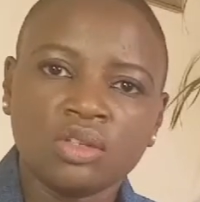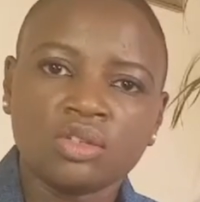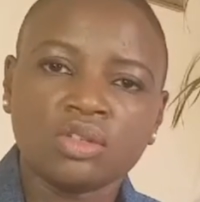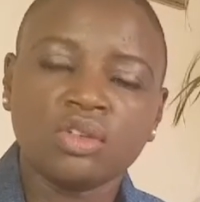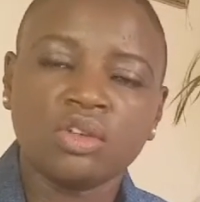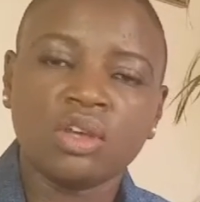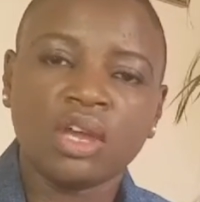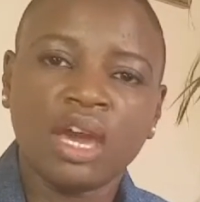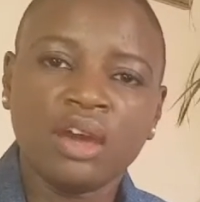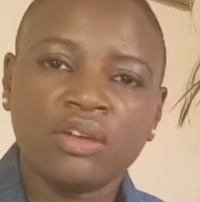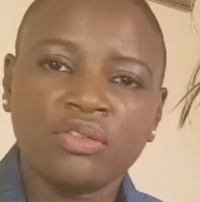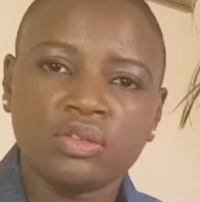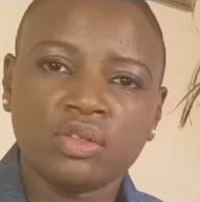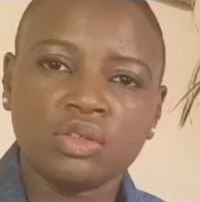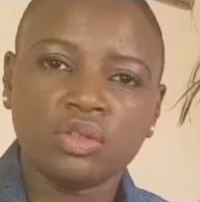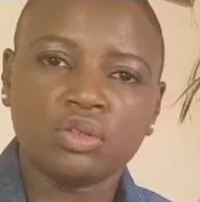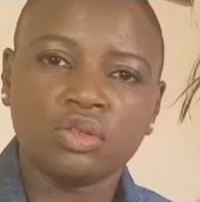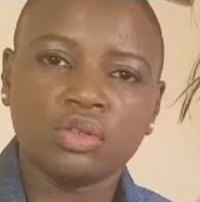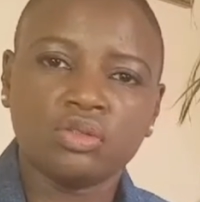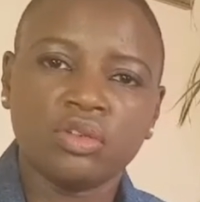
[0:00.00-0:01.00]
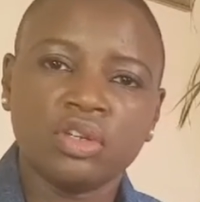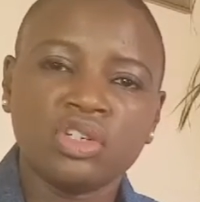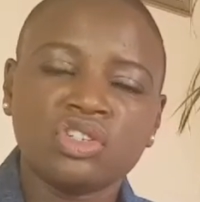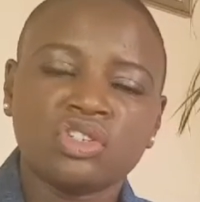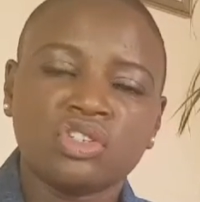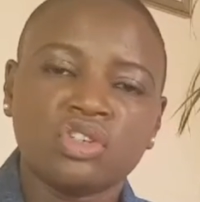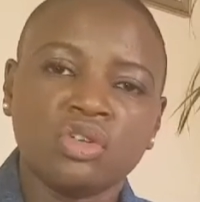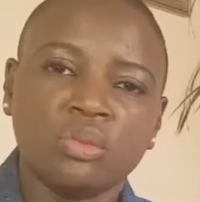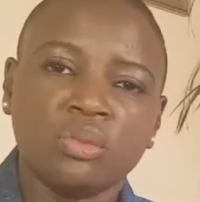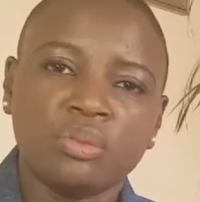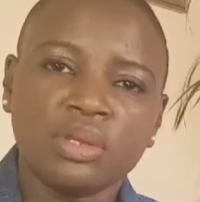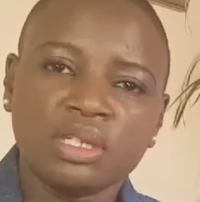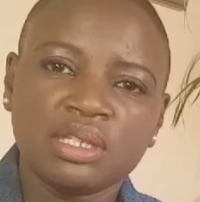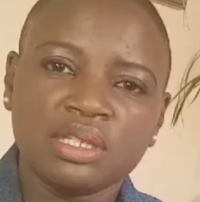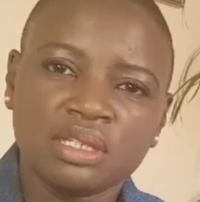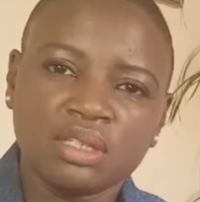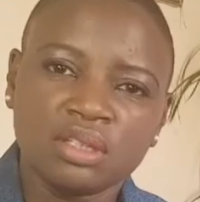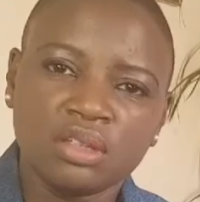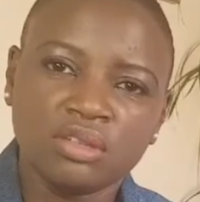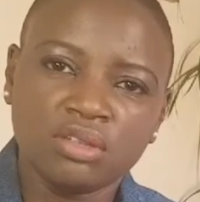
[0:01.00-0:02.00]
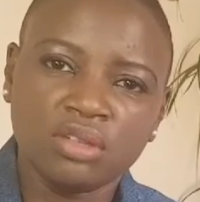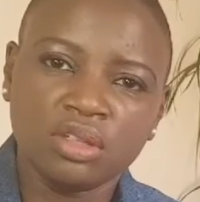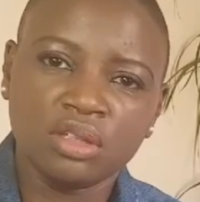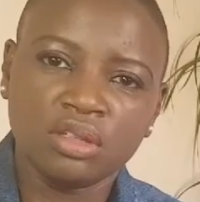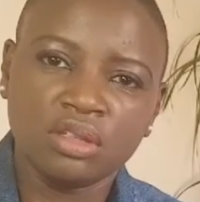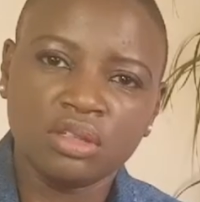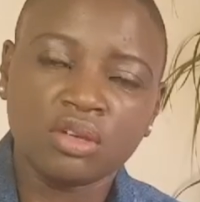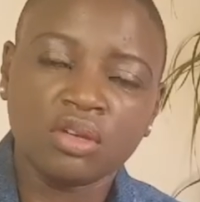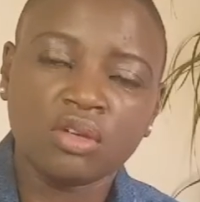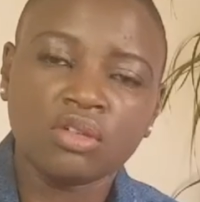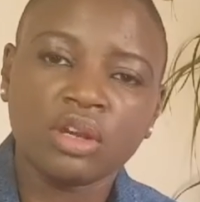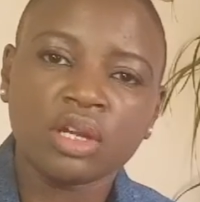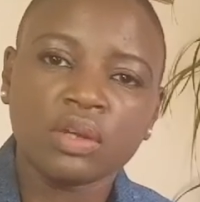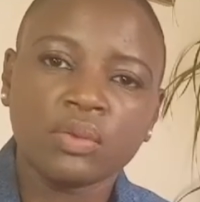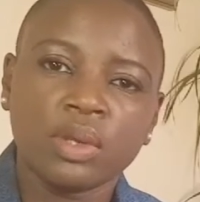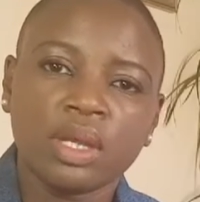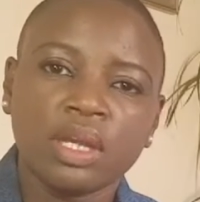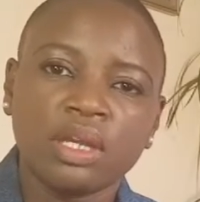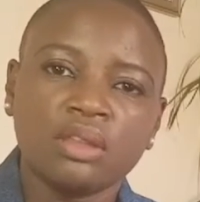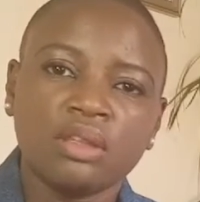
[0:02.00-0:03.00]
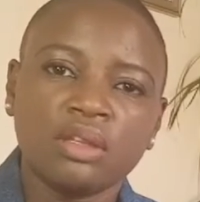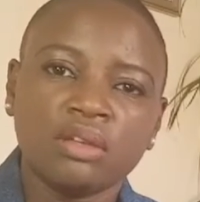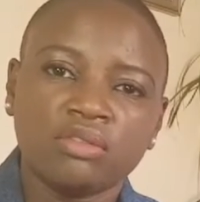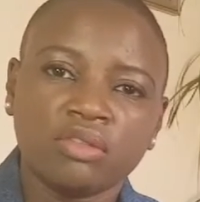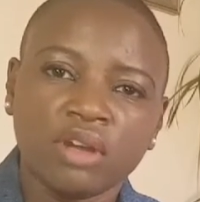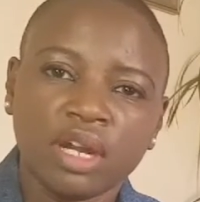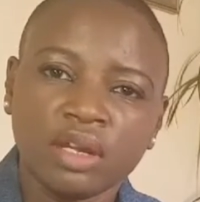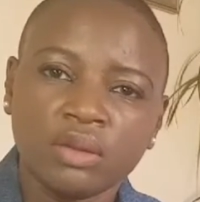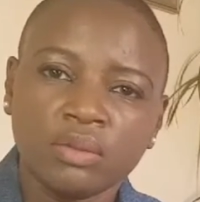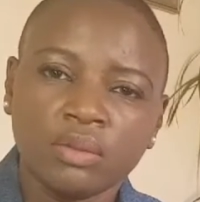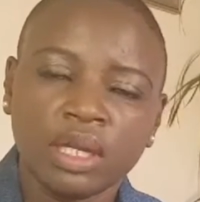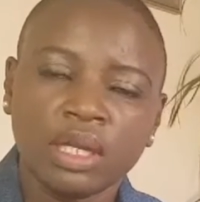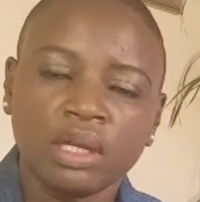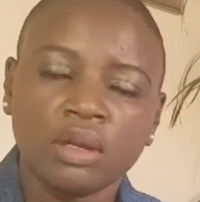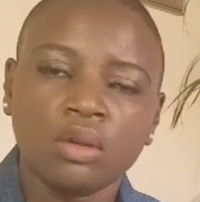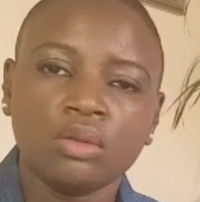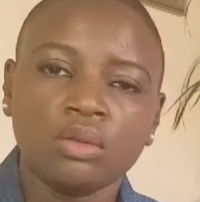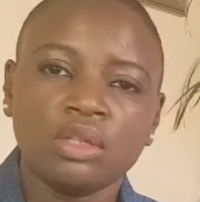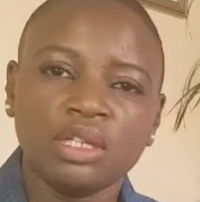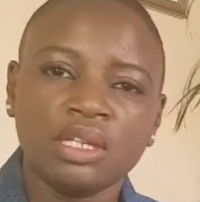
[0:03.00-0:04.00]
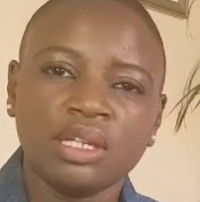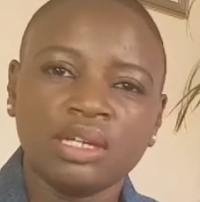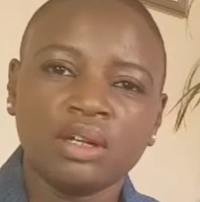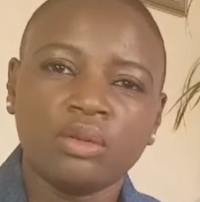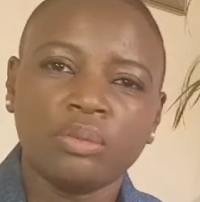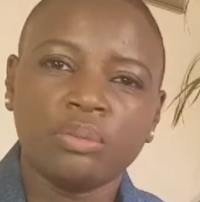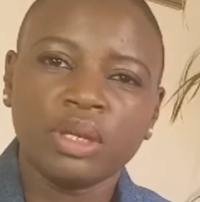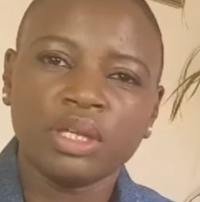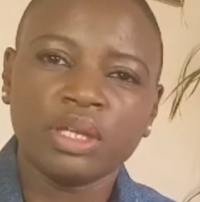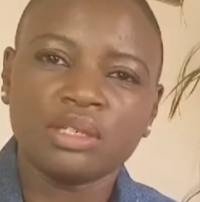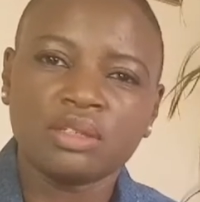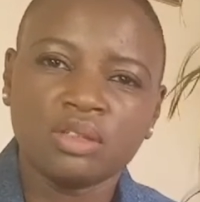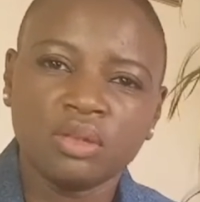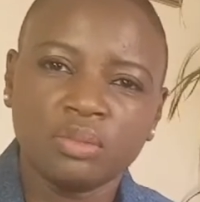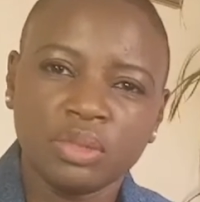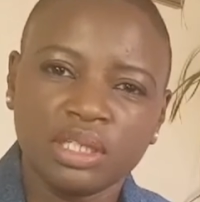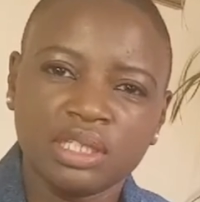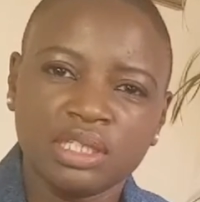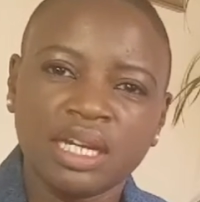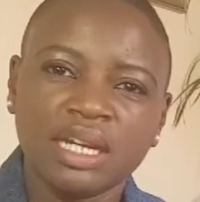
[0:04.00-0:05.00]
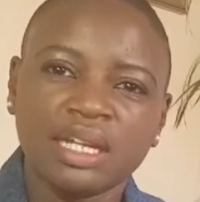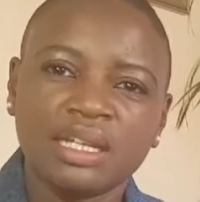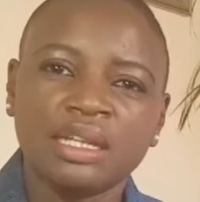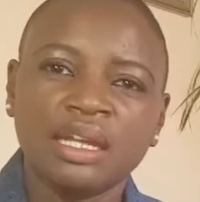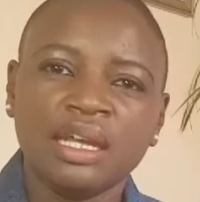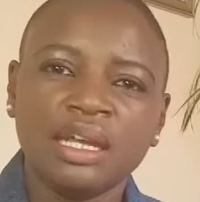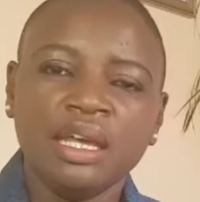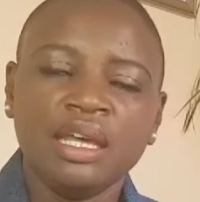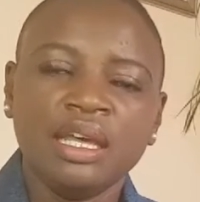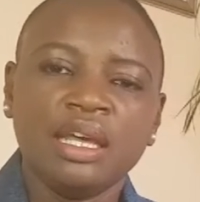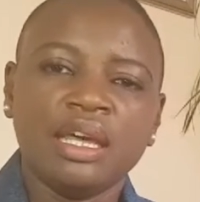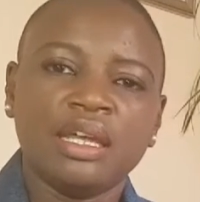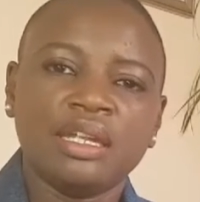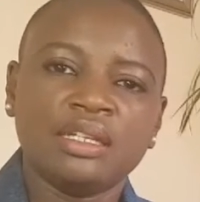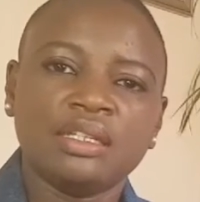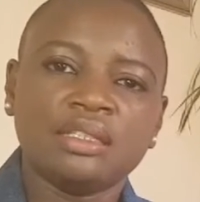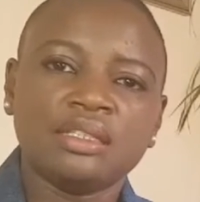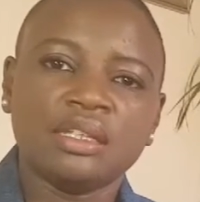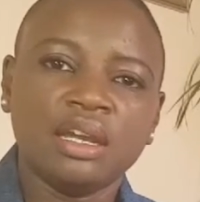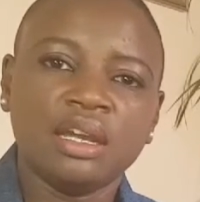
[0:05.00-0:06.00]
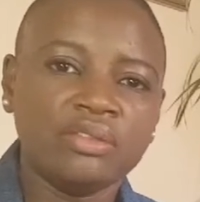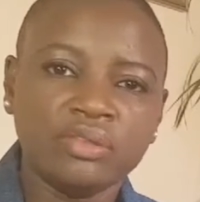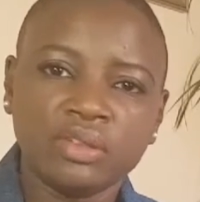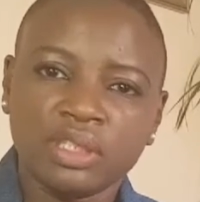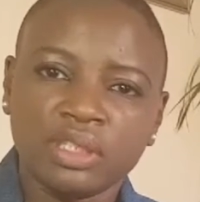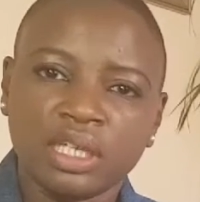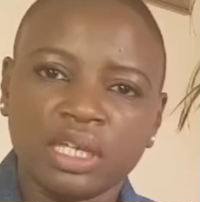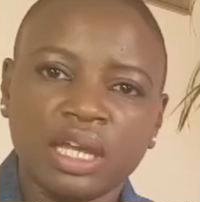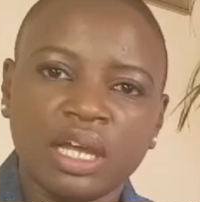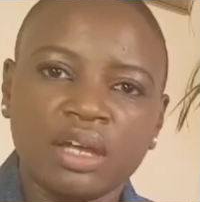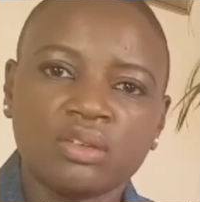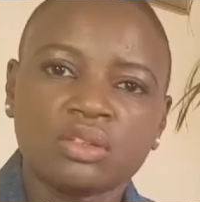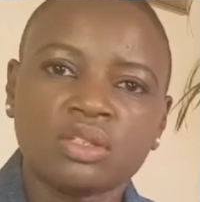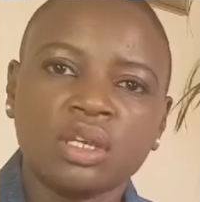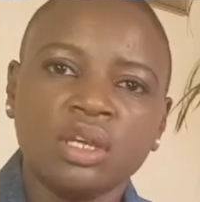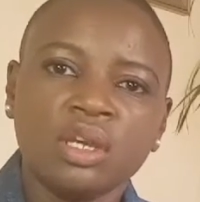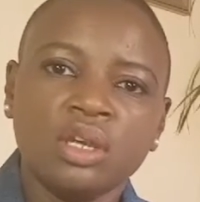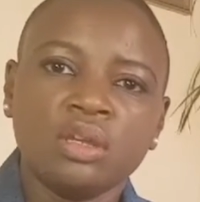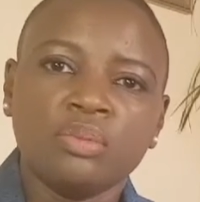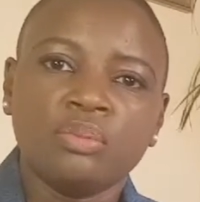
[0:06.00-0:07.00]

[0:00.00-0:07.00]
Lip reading: So you have to register your business the correct way, the right way, all the legal bits to be done and everything else,